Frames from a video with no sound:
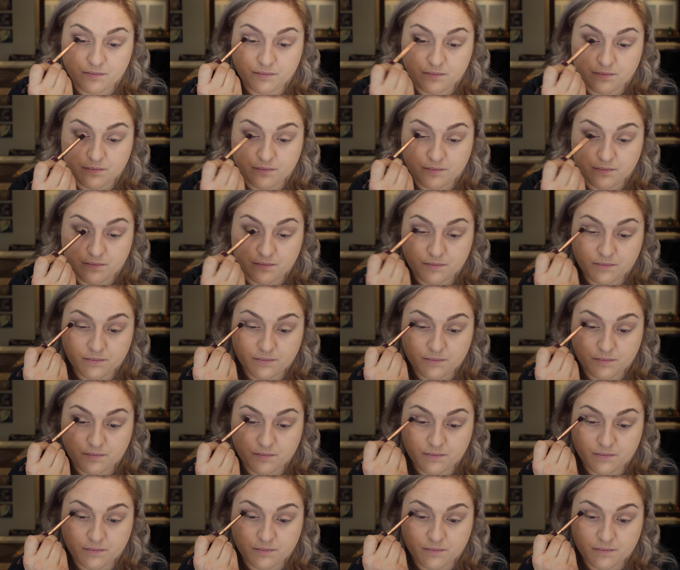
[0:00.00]

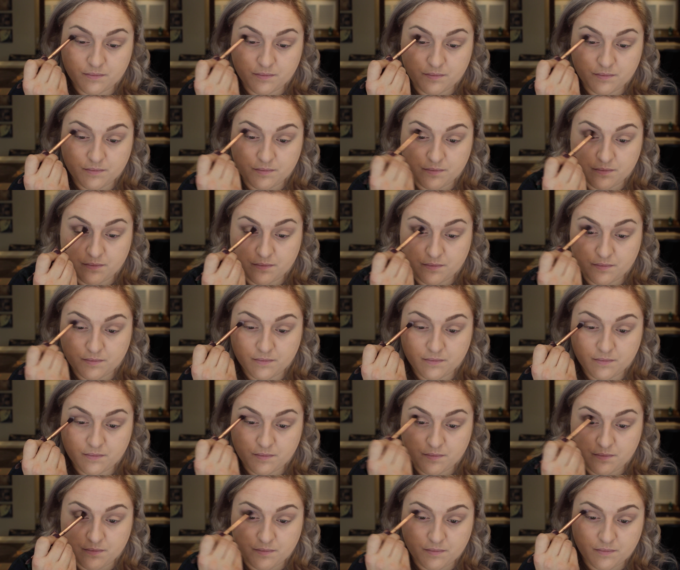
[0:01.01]

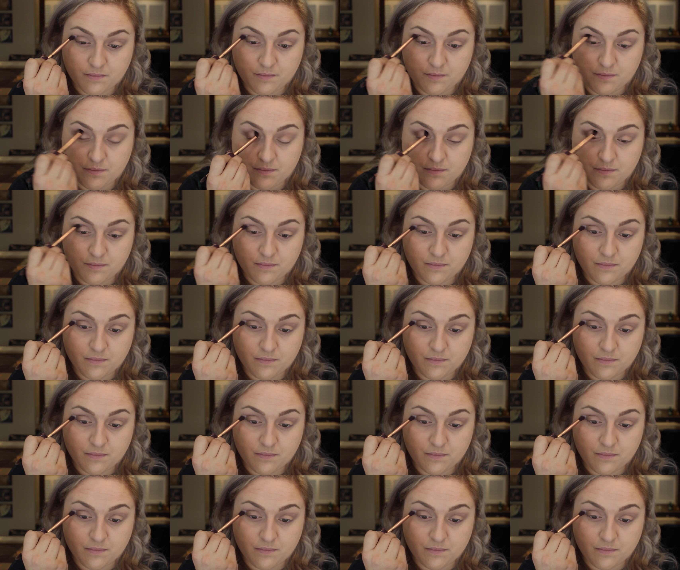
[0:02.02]
Nothing is said.